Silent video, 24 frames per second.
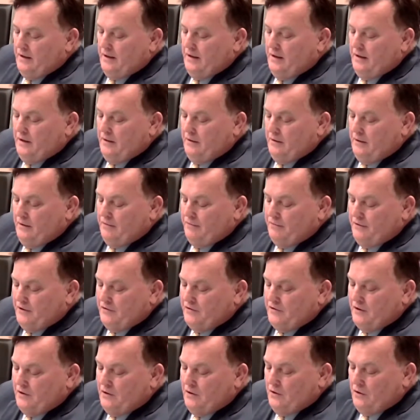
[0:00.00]
and are
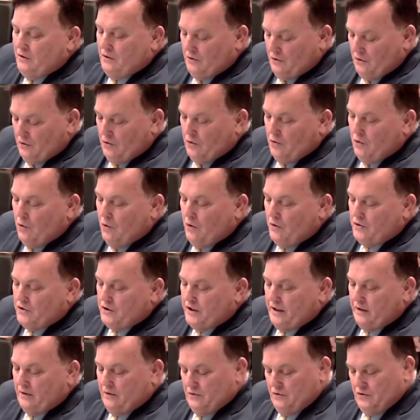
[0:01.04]
facing court
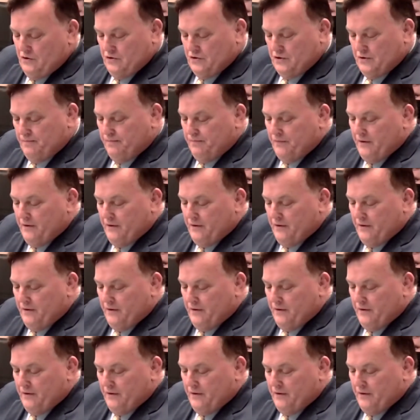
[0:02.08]
challenges.